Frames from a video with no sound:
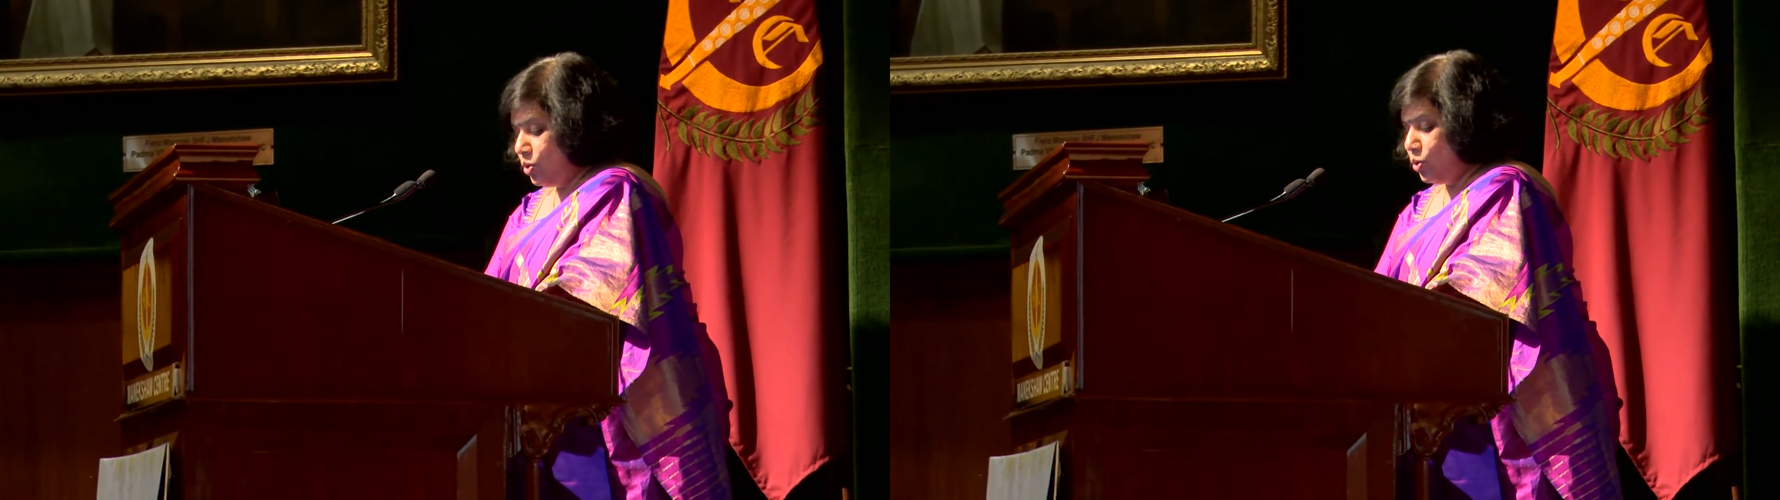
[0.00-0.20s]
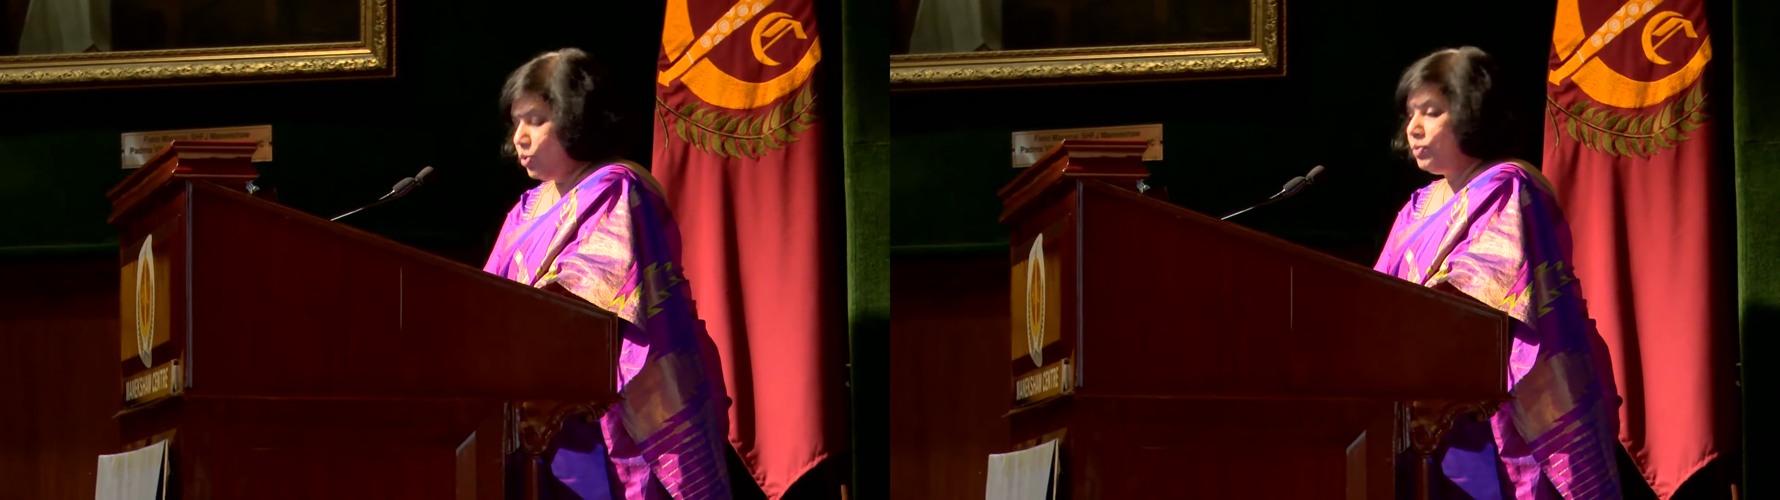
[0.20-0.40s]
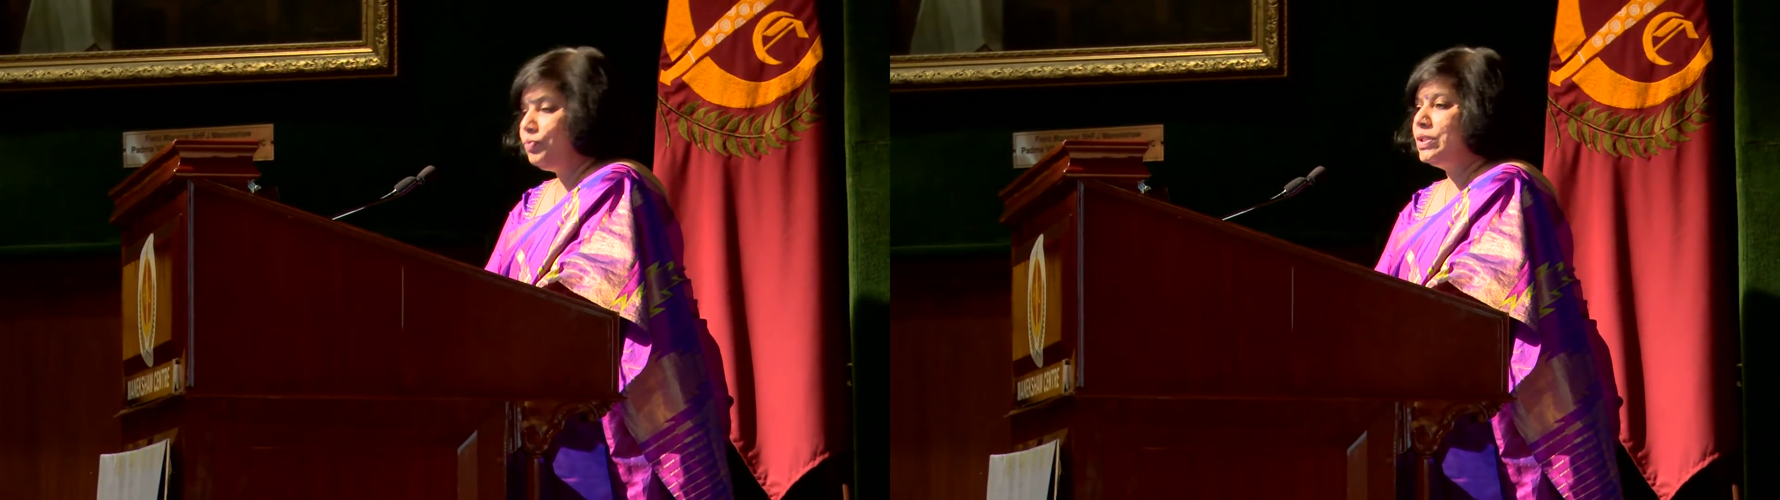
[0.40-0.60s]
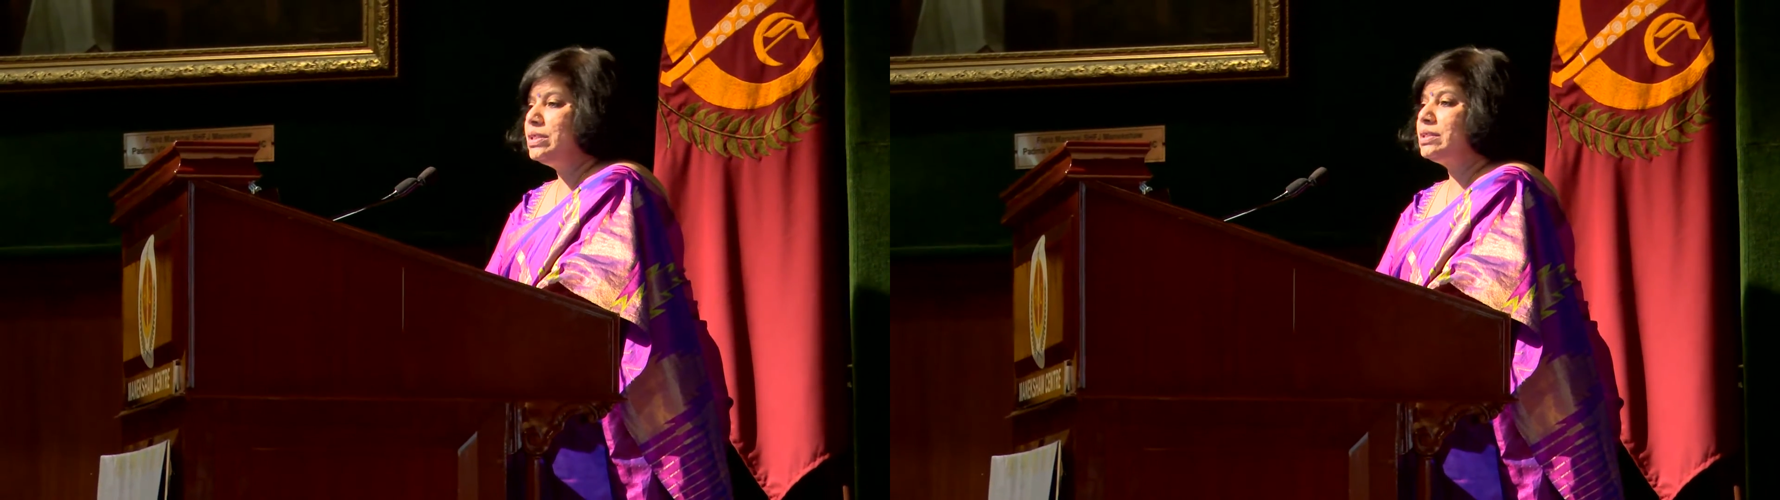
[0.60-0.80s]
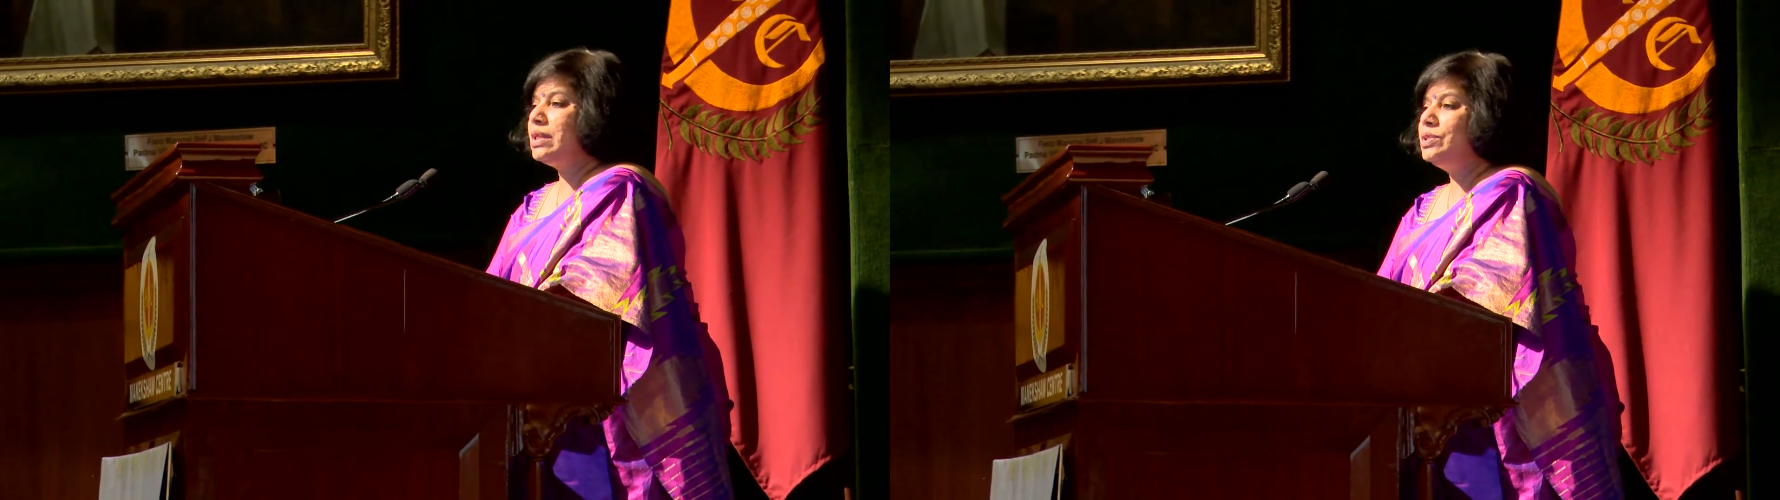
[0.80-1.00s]
who with
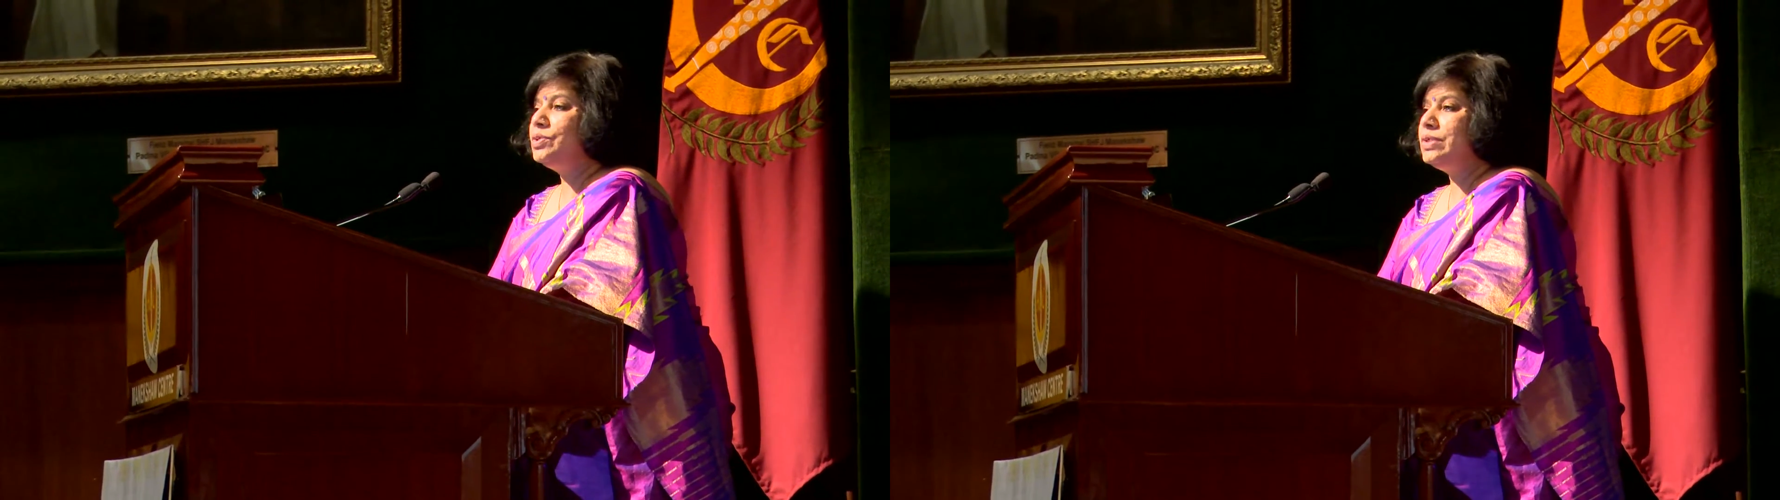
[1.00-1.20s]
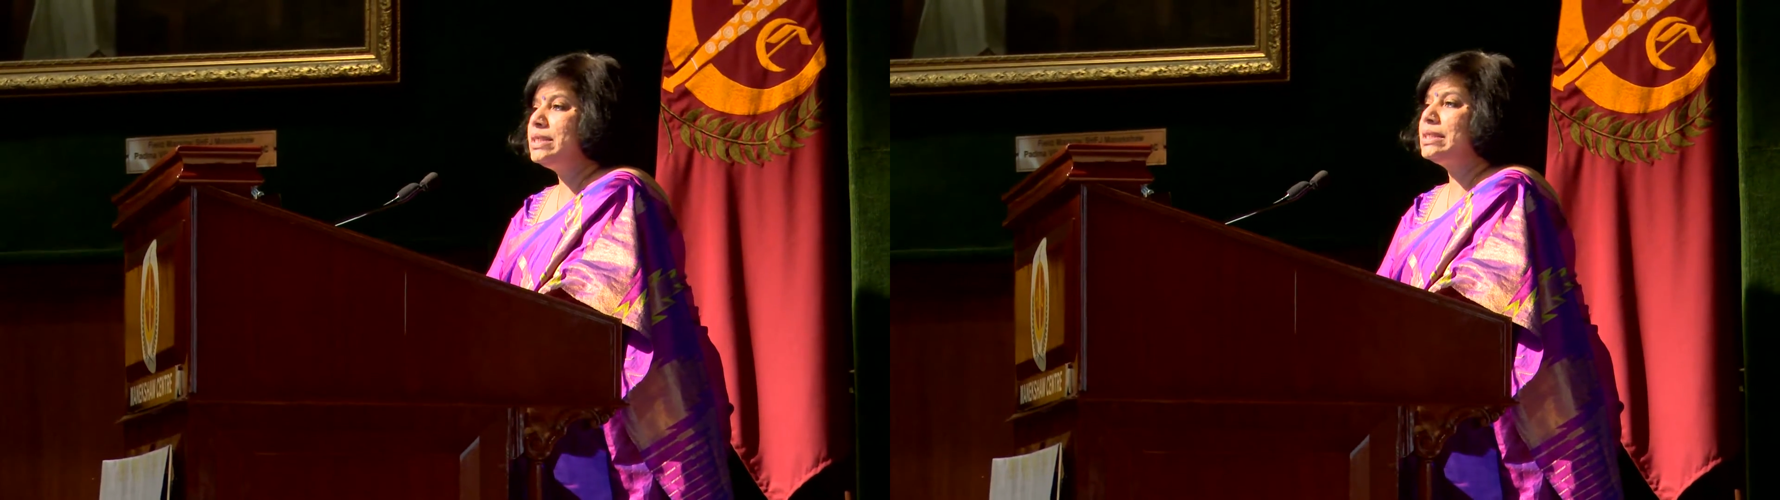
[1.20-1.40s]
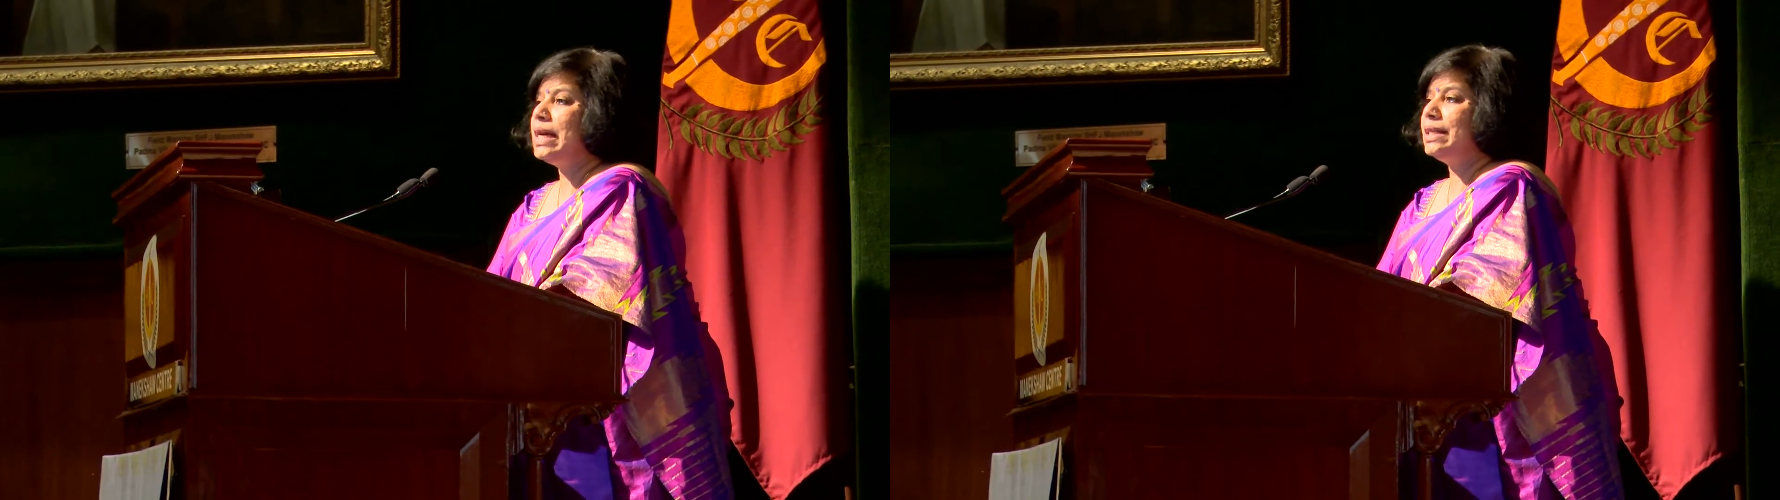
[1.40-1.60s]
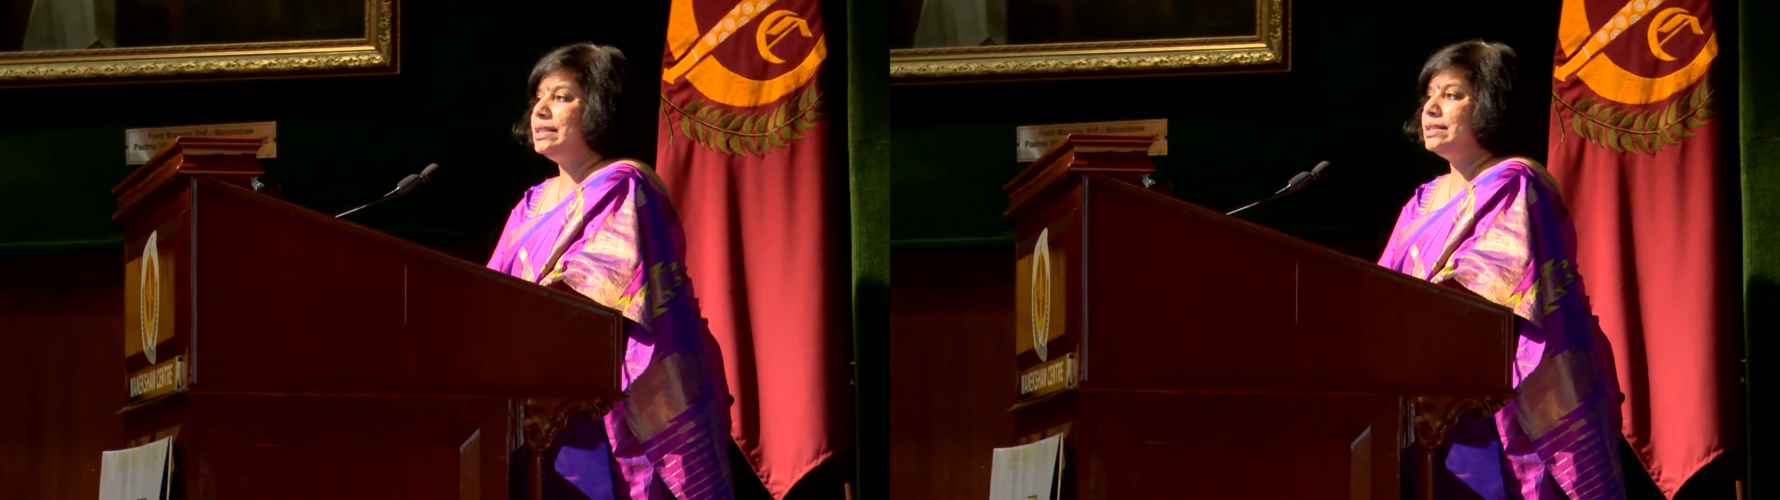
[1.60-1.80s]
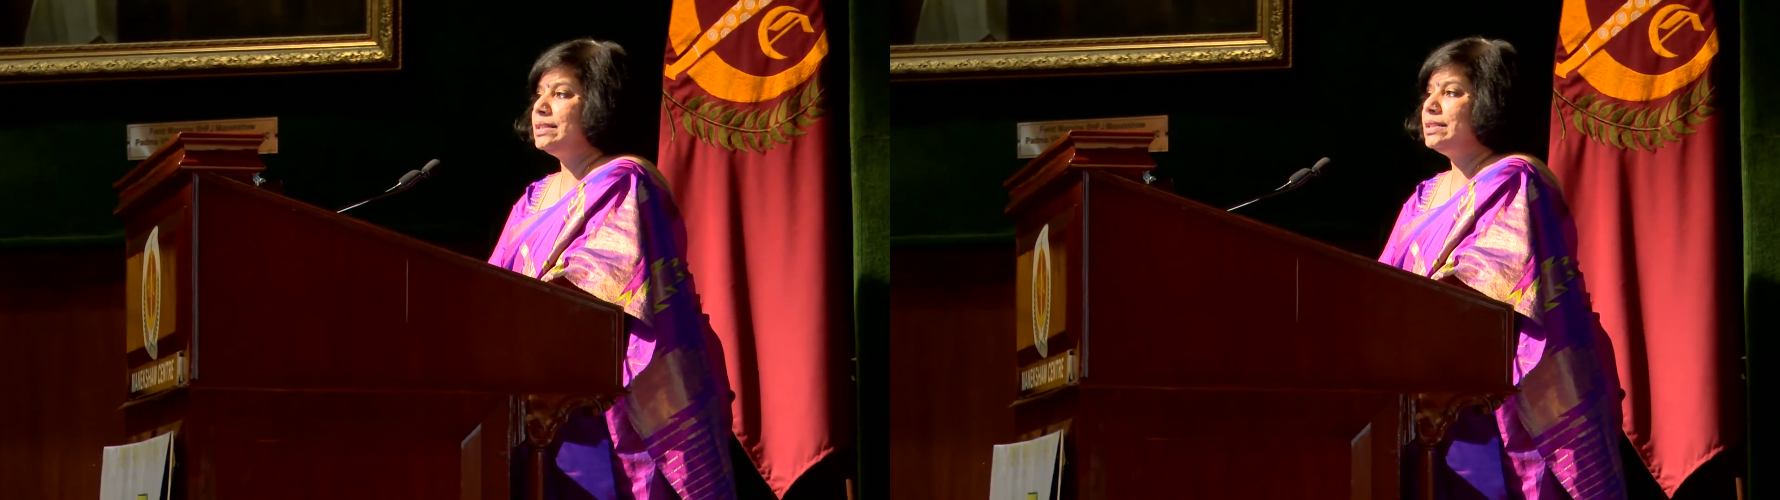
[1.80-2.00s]
his continuous
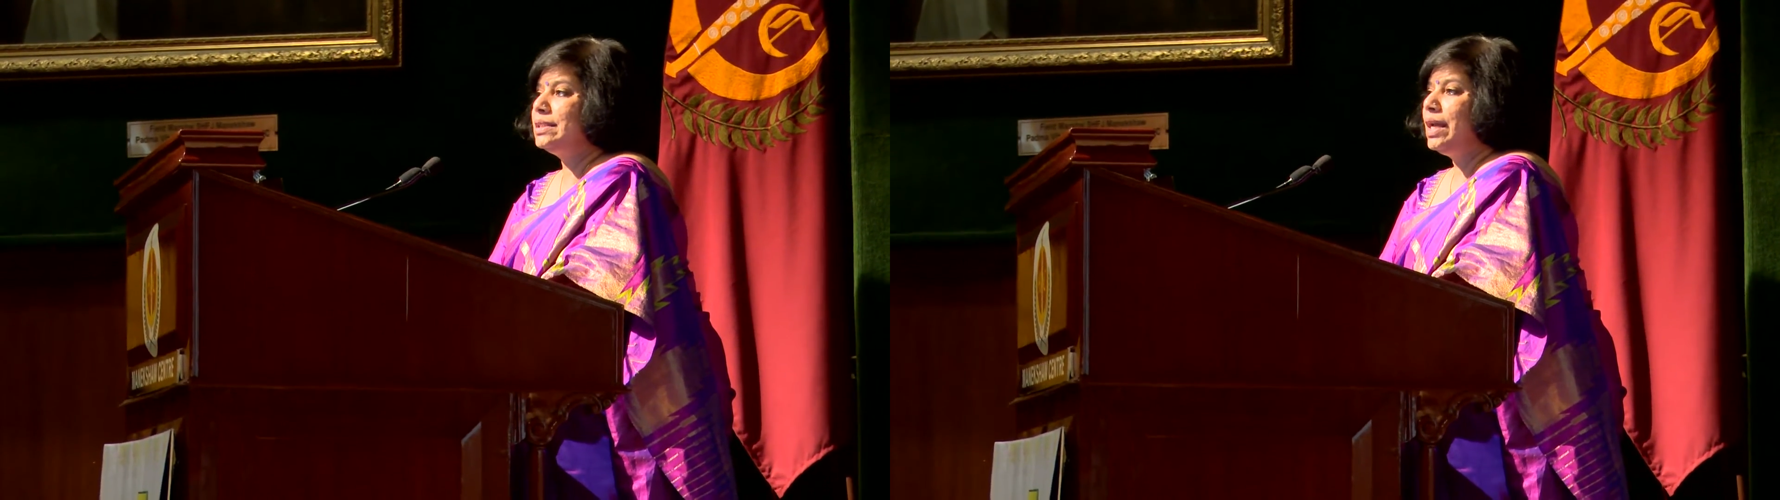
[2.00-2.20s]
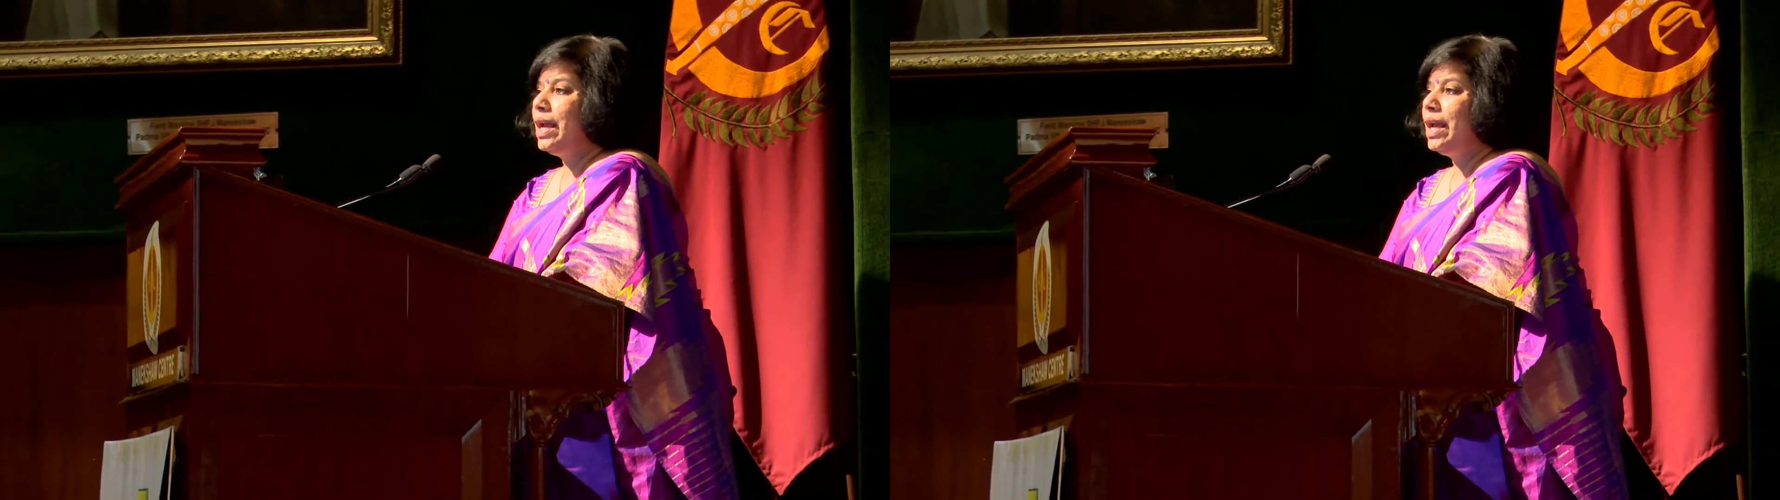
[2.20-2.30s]
guidance